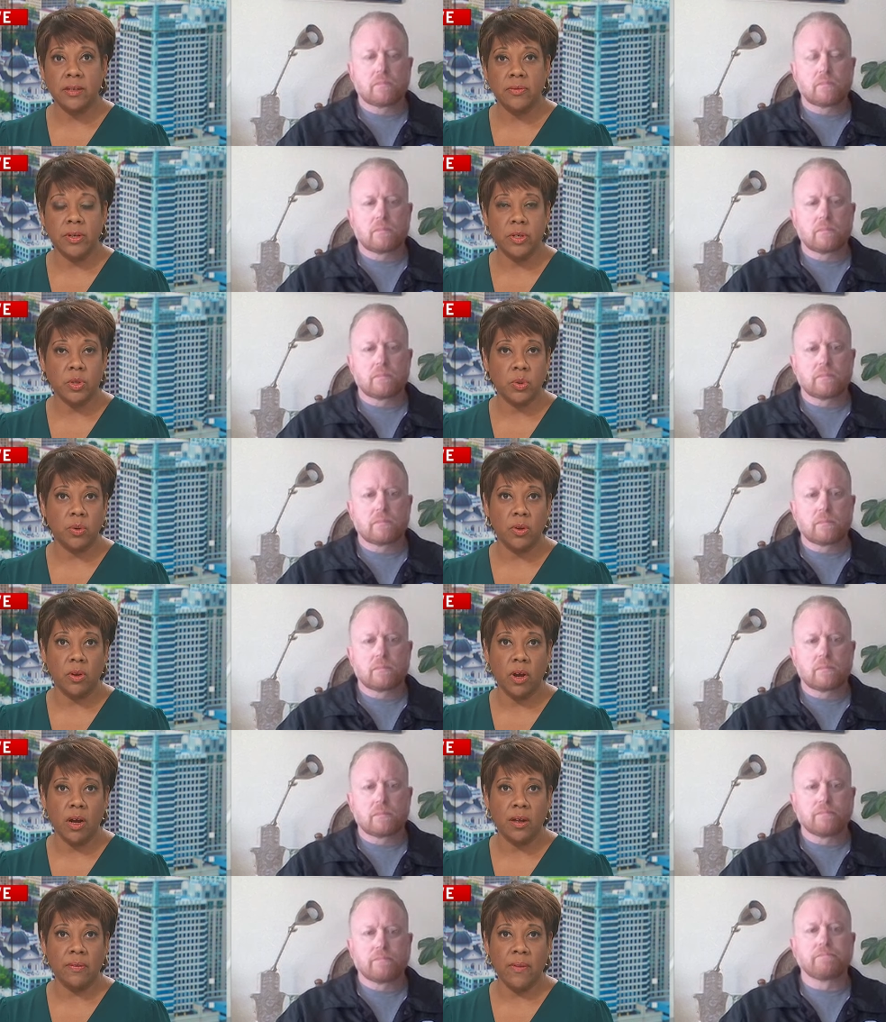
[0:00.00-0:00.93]
Speaker 1: of control
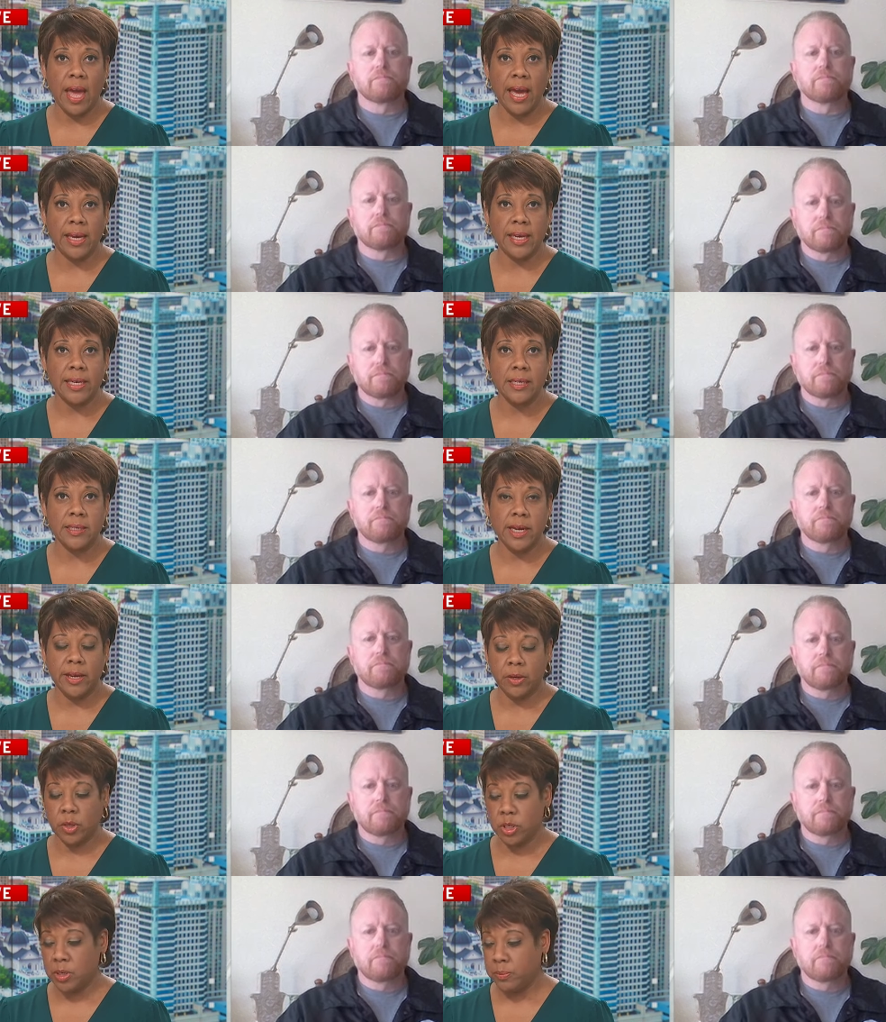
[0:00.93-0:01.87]
on that
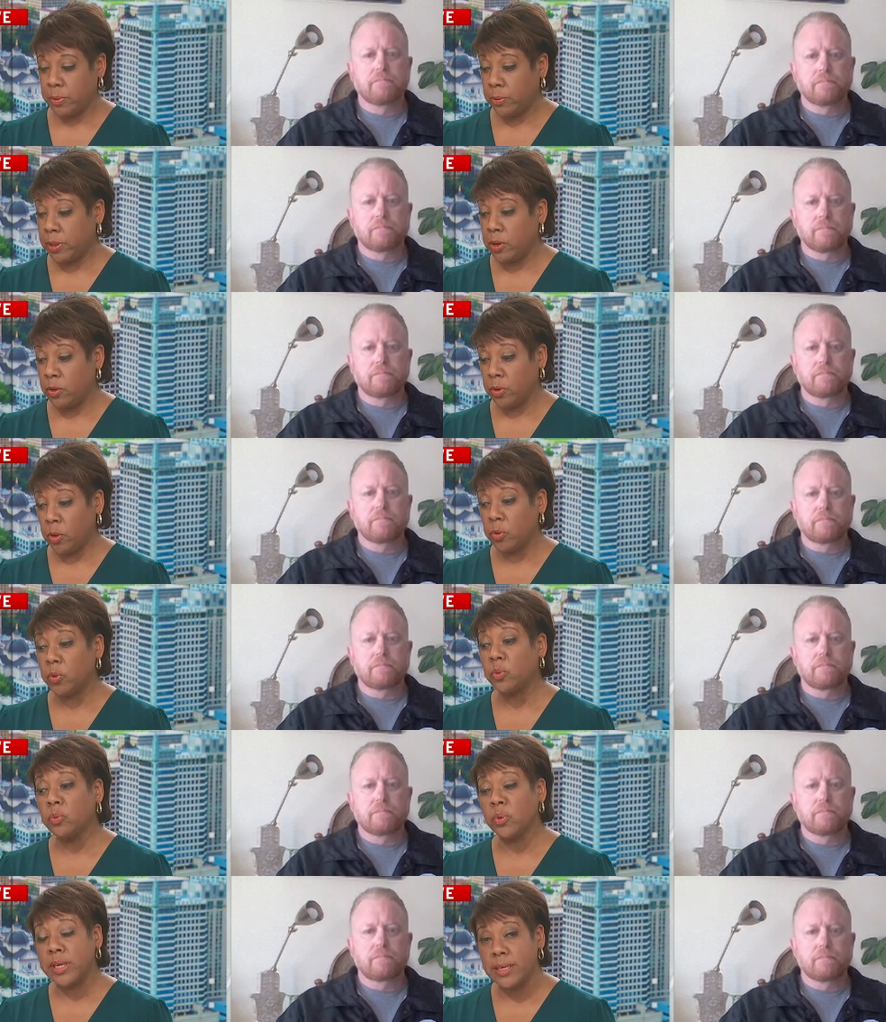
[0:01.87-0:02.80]
container ship, but we don't know the
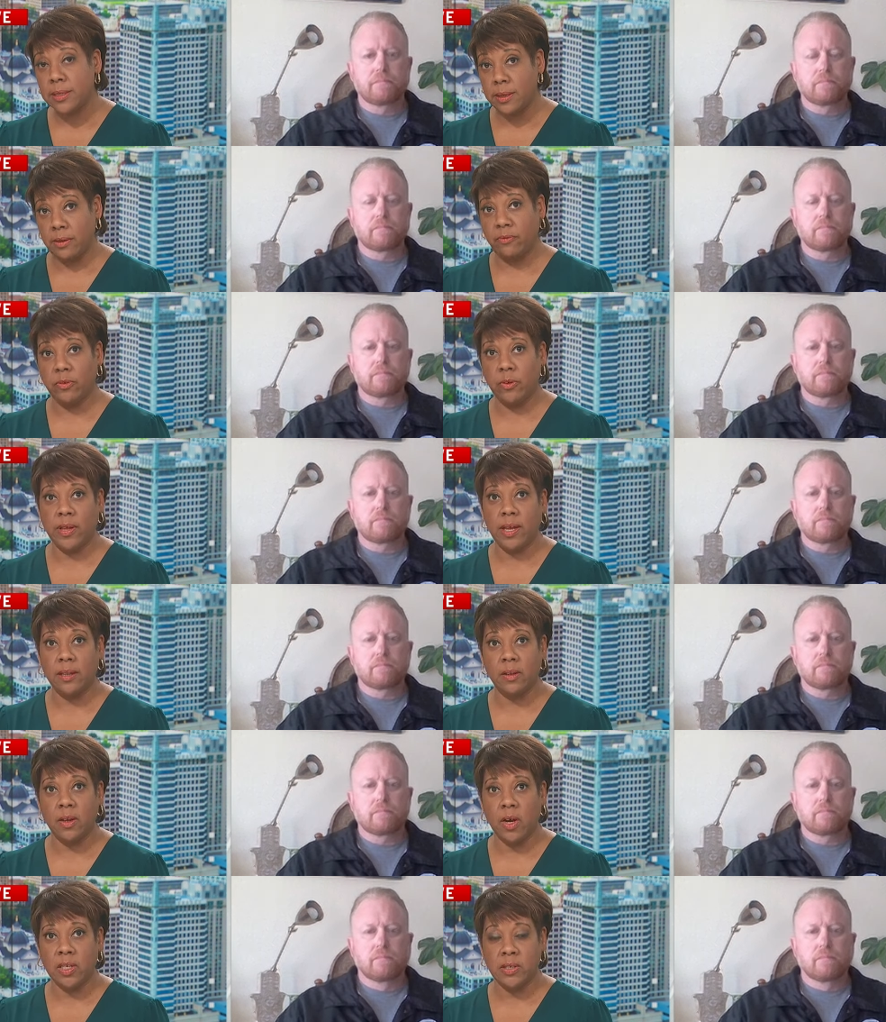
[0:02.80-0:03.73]
reason for that
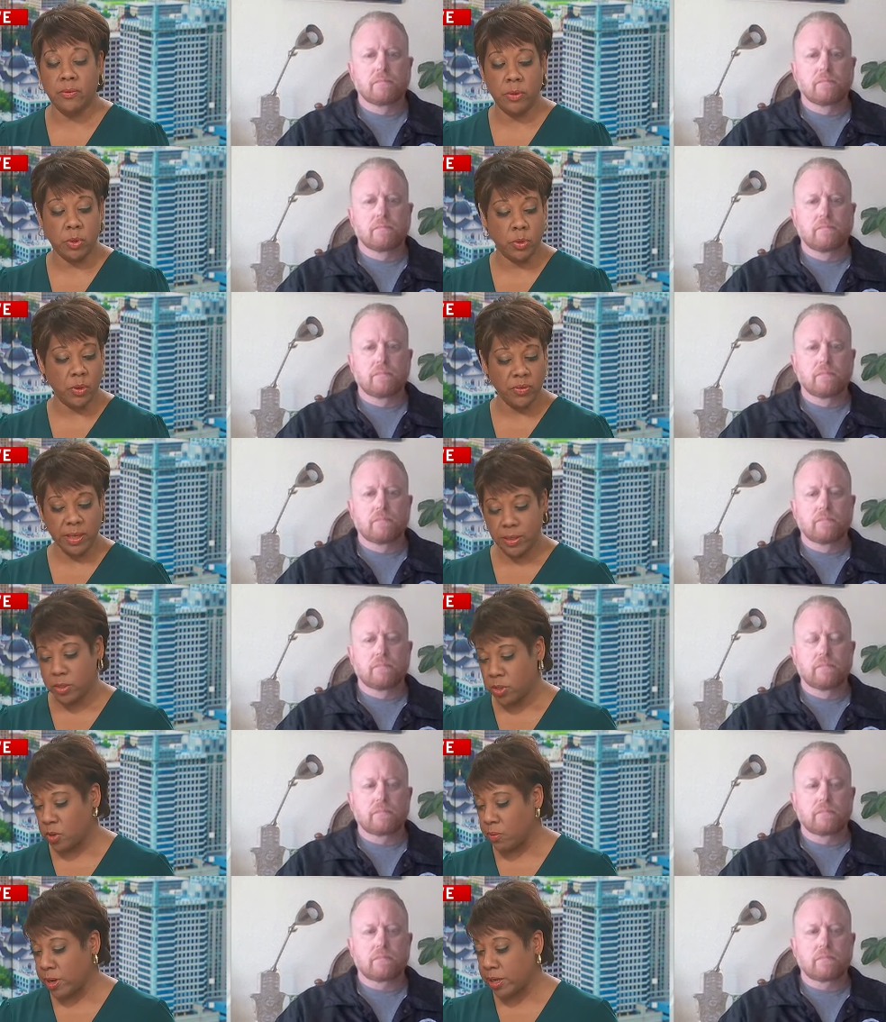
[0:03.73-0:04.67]
loss of control. Thank you
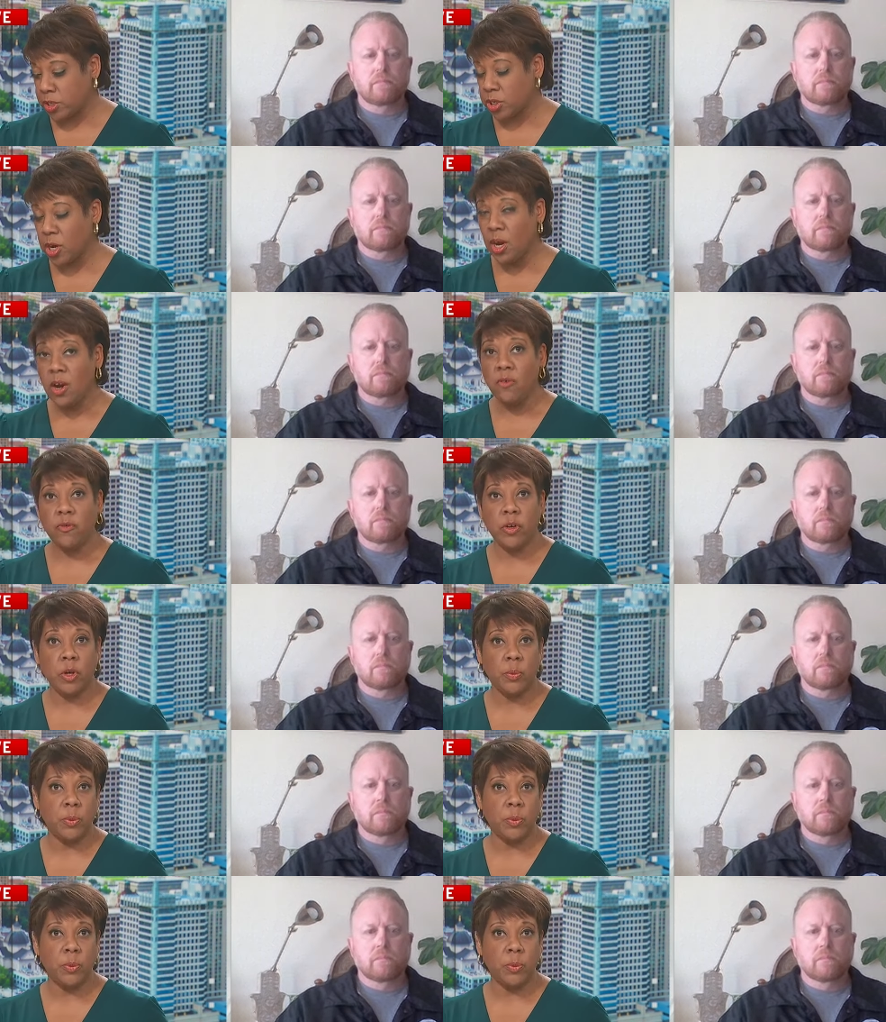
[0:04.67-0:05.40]
so much for your